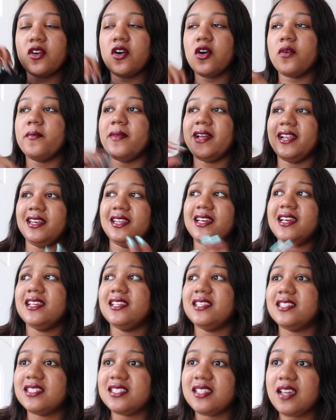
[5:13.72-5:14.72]
On my
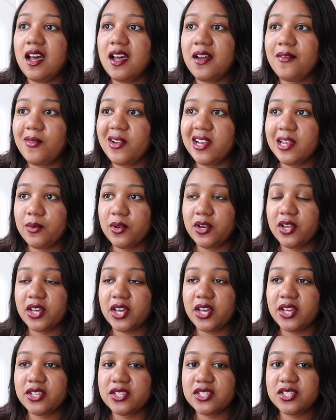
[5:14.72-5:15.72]
list, I really want
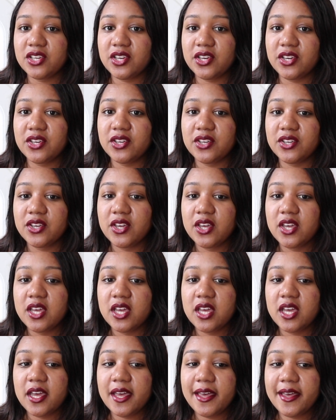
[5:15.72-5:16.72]
to go to,
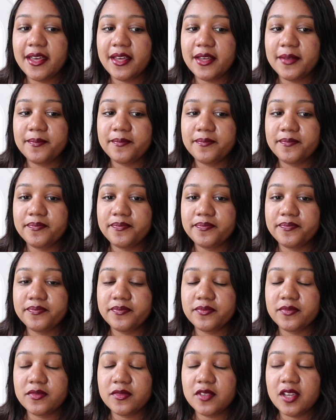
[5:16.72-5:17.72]

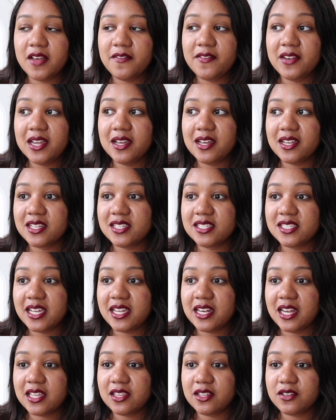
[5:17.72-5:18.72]
I feel like I'm going to
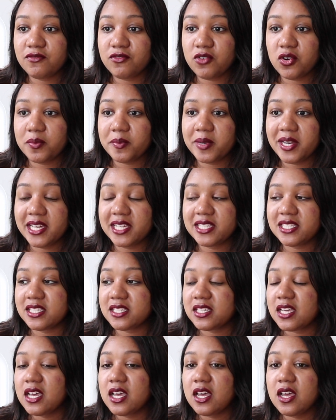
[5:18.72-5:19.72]
say like the wrong places.
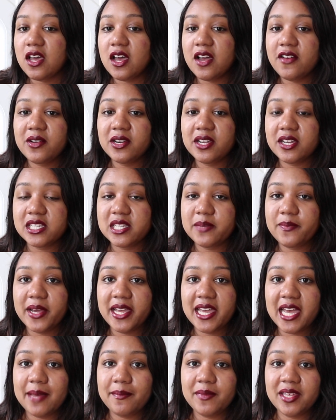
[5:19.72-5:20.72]
I want to go to
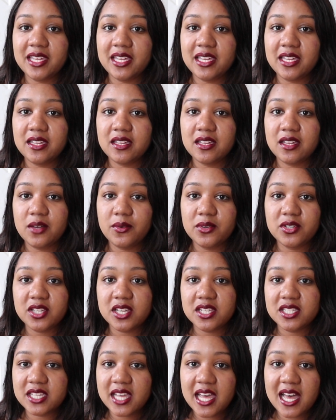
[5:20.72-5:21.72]
Miami, I want to
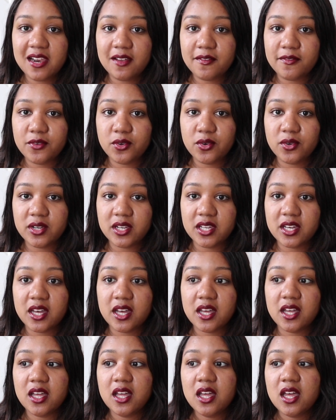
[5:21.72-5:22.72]
go to
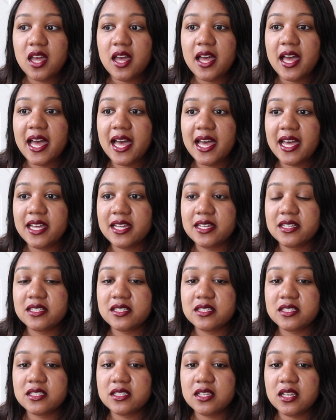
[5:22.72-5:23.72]
California,
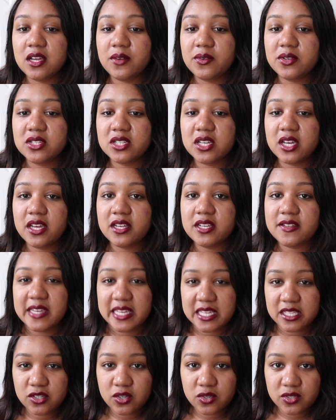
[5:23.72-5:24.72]
and I want to go, I
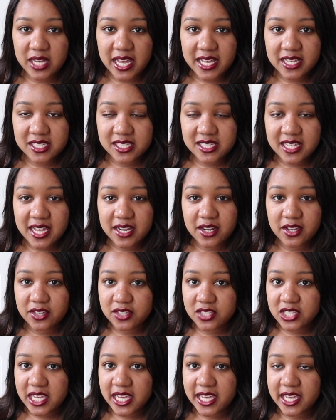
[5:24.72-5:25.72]
think it's called San
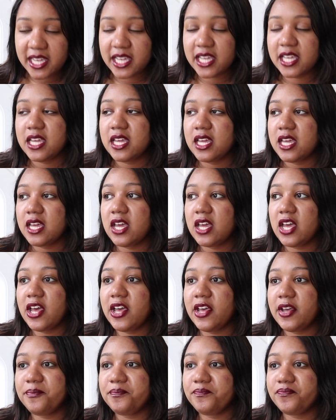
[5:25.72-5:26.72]
Jose.
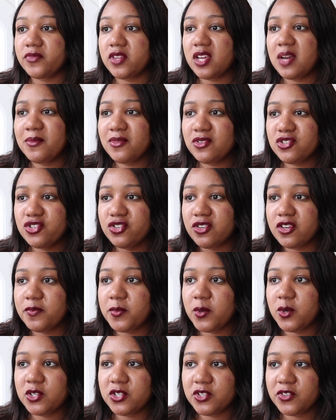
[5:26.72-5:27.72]
I'm not sure
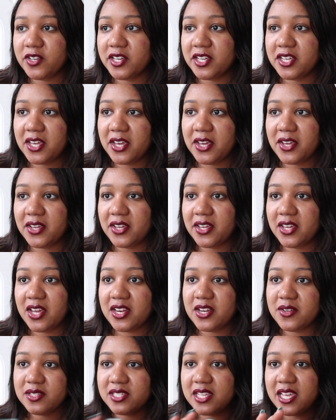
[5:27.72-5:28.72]
if Puerto Rico, I
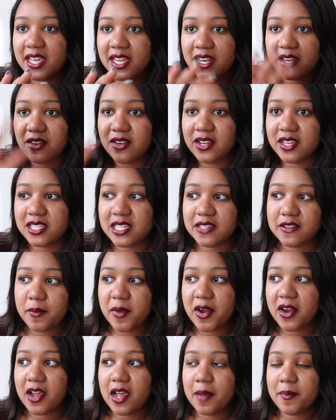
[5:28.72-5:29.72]
know it's in the United States of
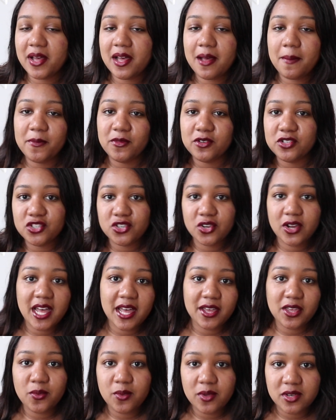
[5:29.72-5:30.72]
America, but I'm not sure
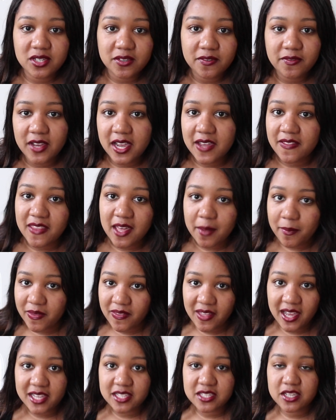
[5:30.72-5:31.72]
how you would define that, but
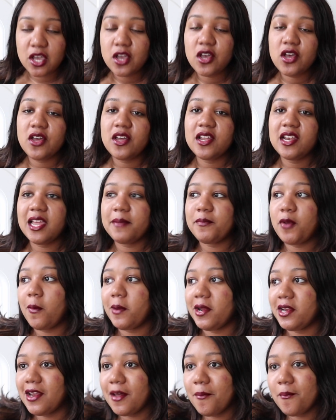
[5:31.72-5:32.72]
that is like
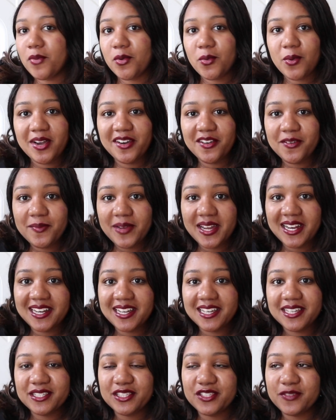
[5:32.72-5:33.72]
probably #1 of my
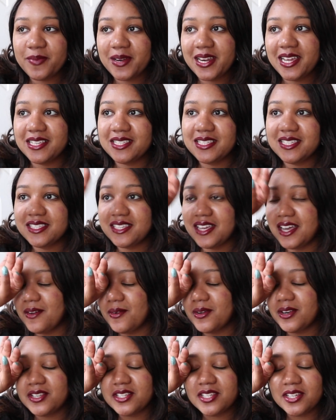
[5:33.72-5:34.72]
list of places that I
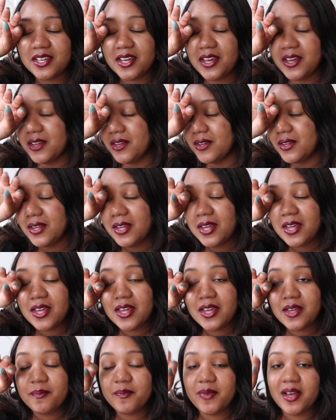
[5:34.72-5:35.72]
want to go.
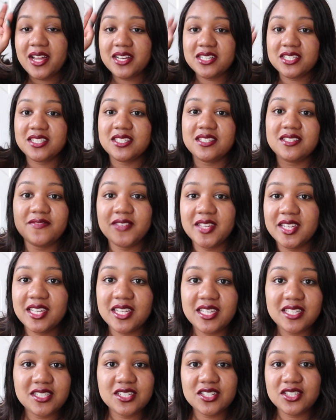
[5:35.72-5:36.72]
But I just think
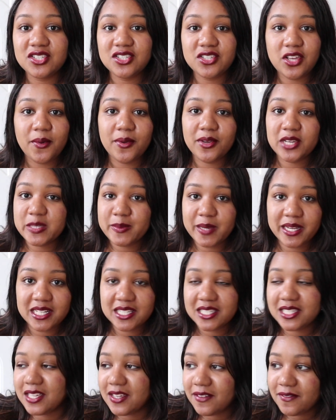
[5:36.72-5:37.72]
it's just so
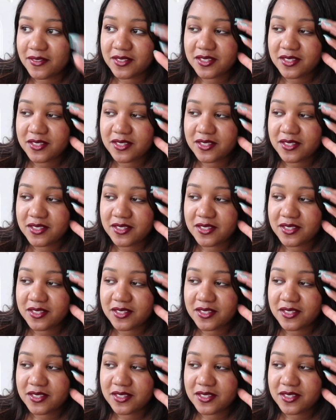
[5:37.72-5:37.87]
expensive.